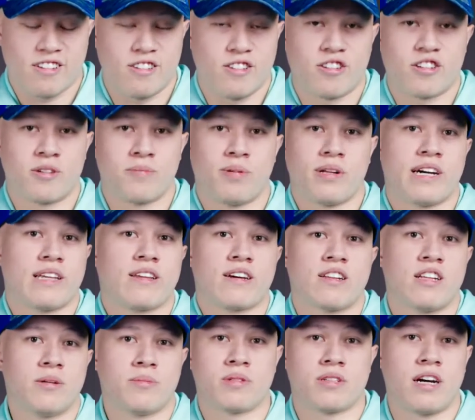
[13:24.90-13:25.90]
You could play the
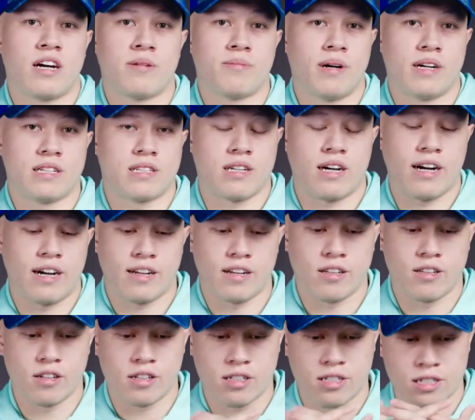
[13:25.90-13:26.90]
clip side by side.
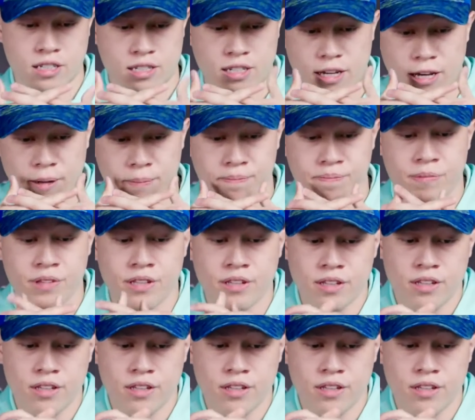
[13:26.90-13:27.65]
It looks the same.